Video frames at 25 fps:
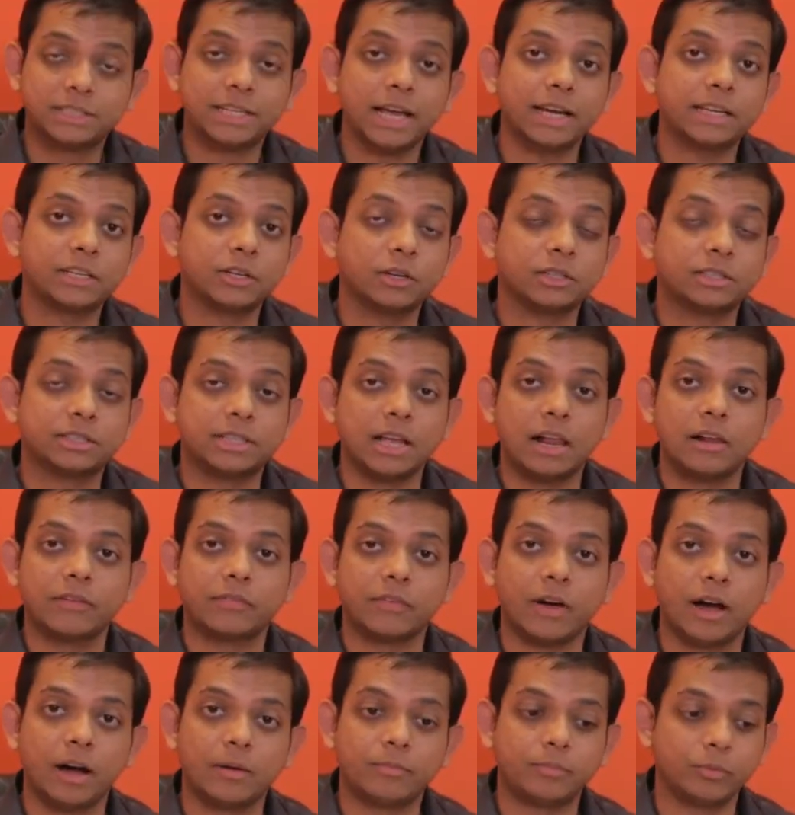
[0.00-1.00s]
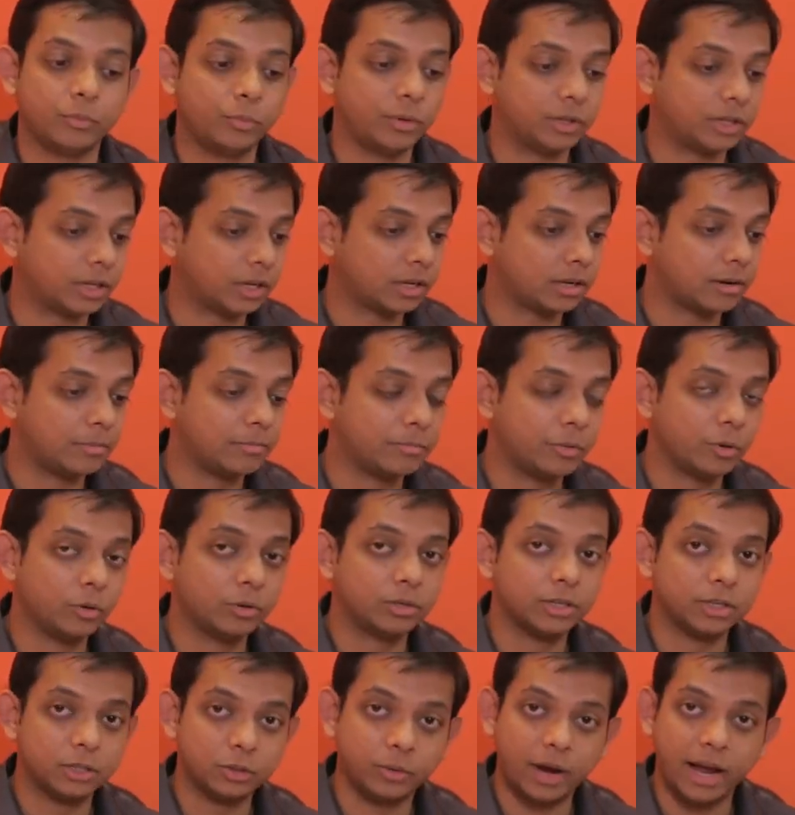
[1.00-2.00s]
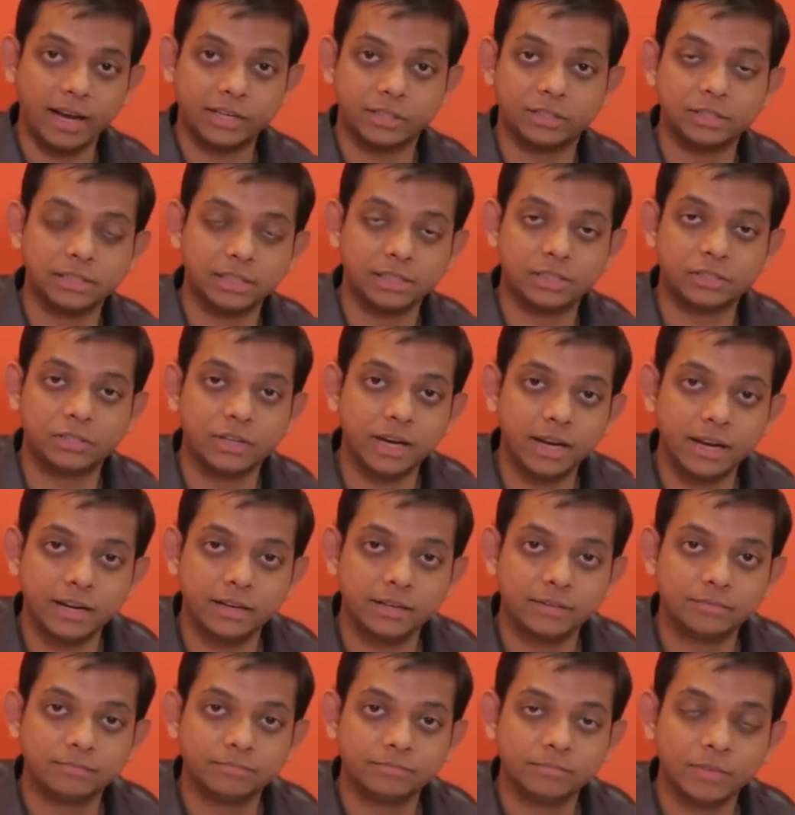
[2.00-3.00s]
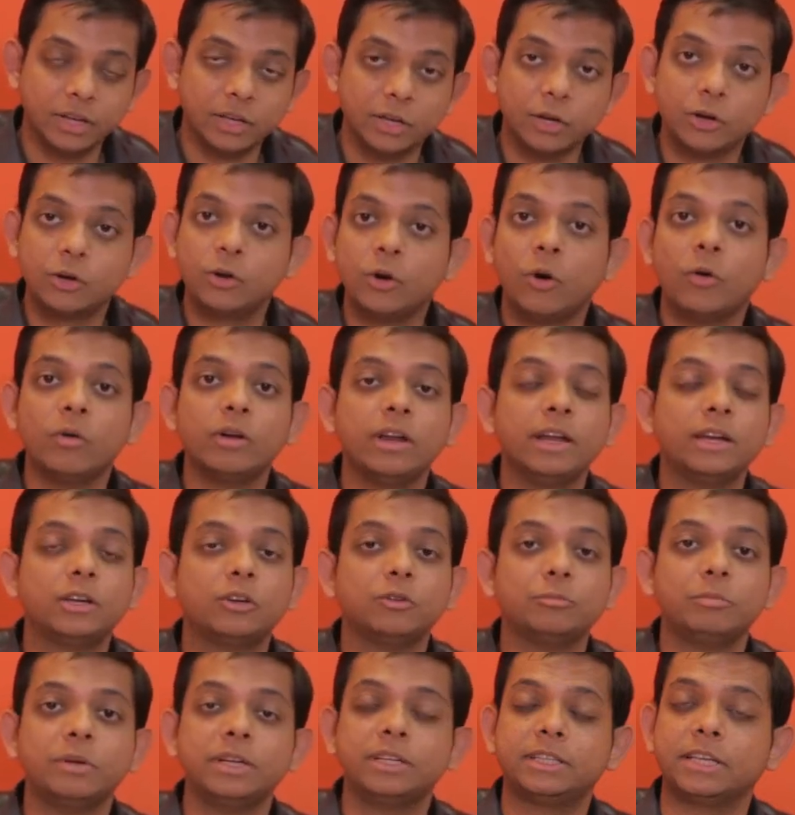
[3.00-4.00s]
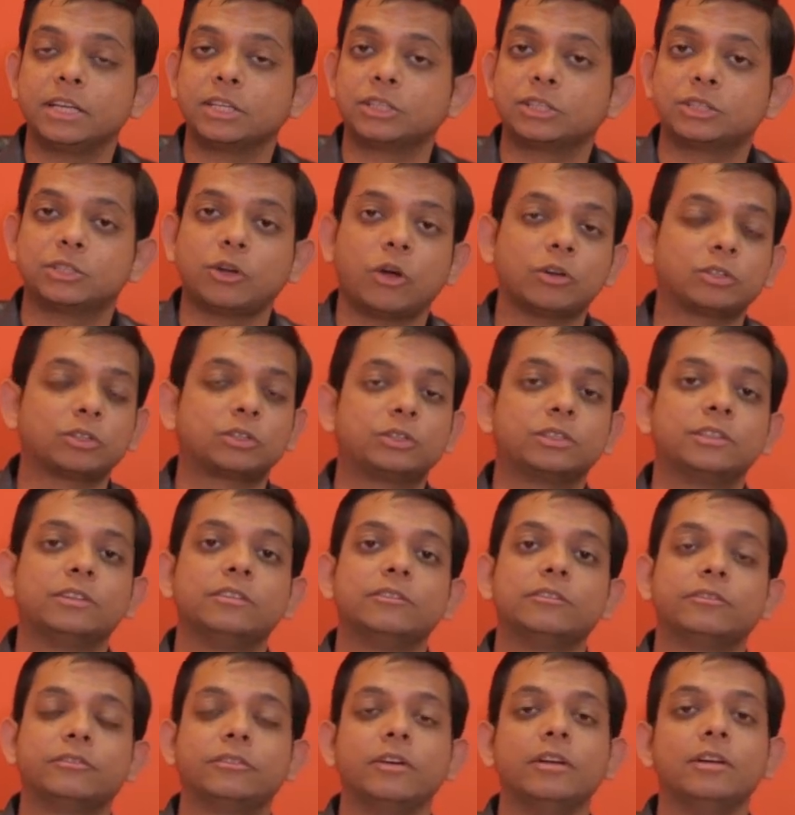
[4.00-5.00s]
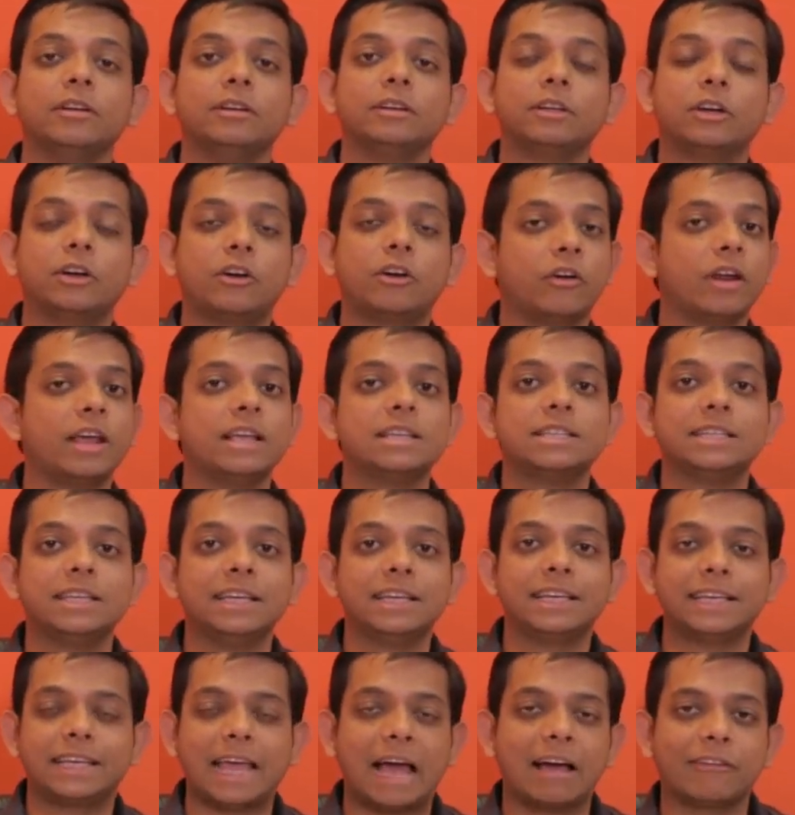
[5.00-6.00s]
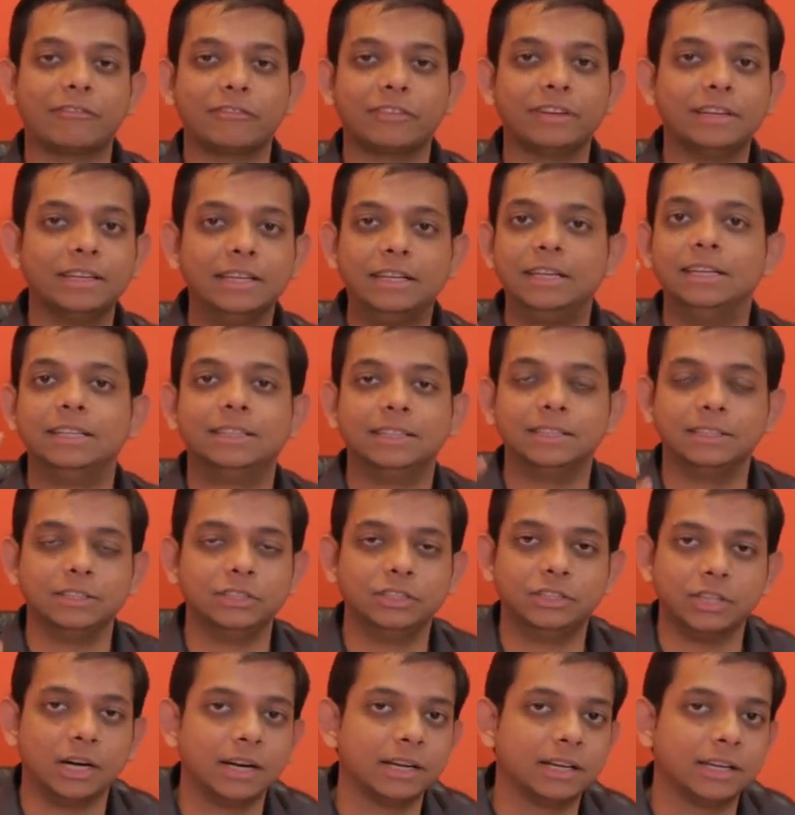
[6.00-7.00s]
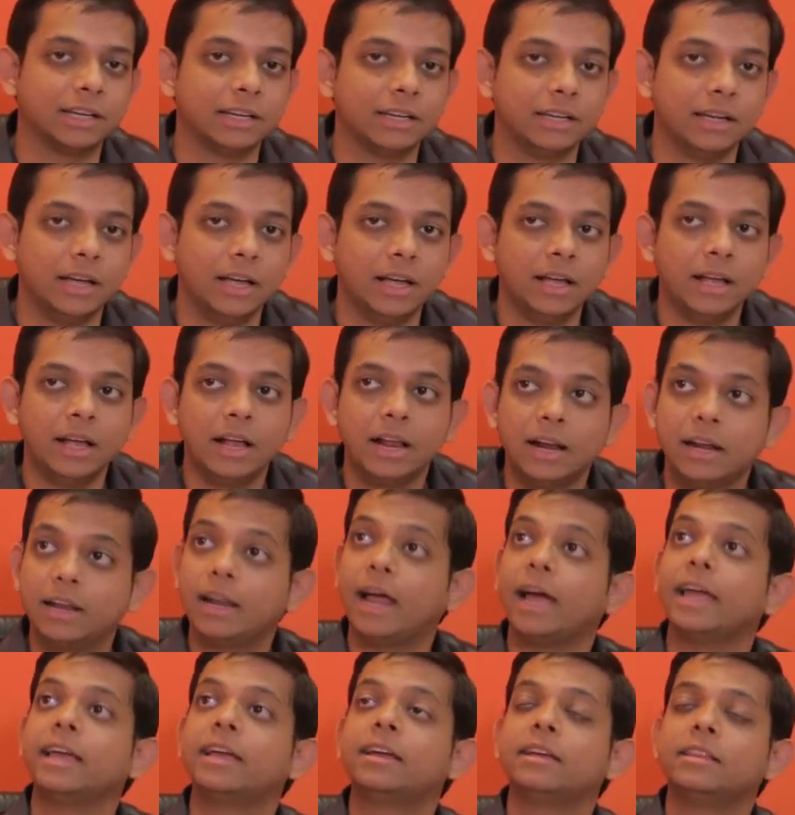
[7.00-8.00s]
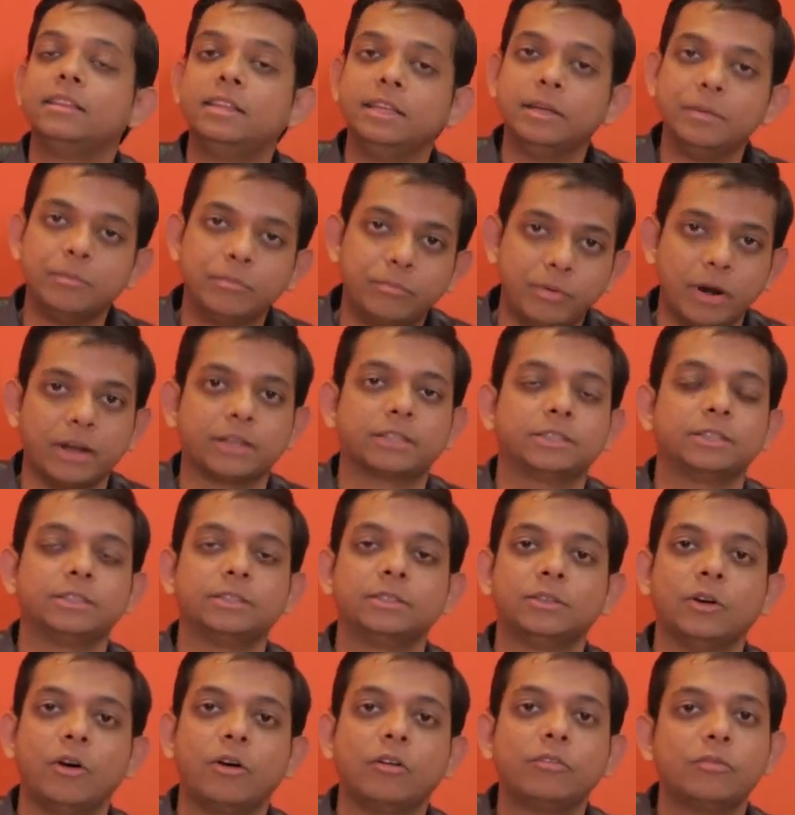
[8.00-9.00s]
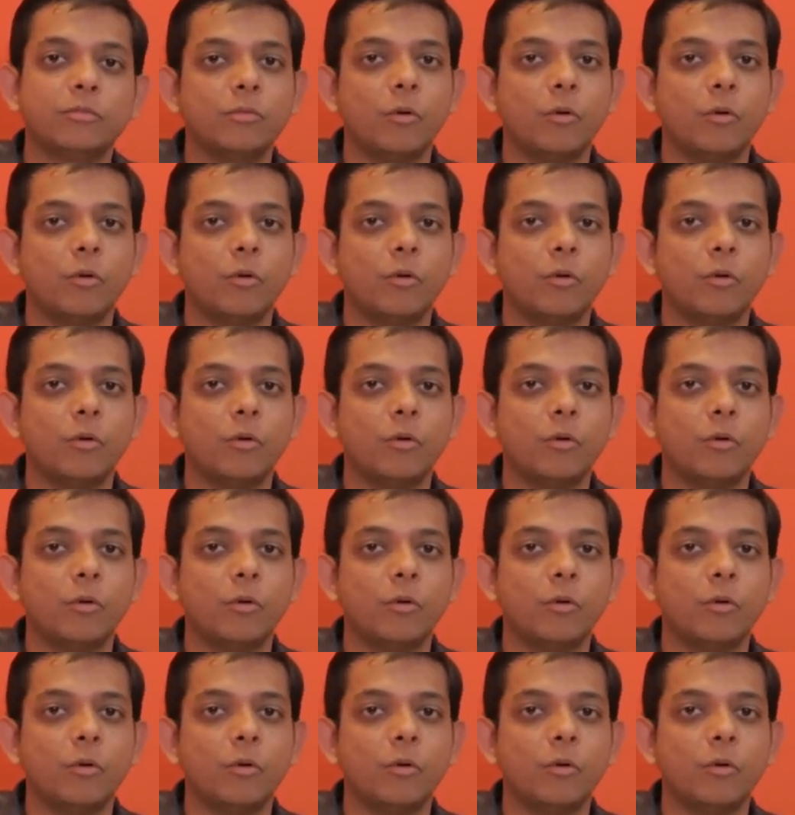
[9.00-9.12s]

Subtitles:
set yourself up with a computer to actually trade, you don't need to be testosterone-filled, crazy, caffeine-eating junkie like the impression of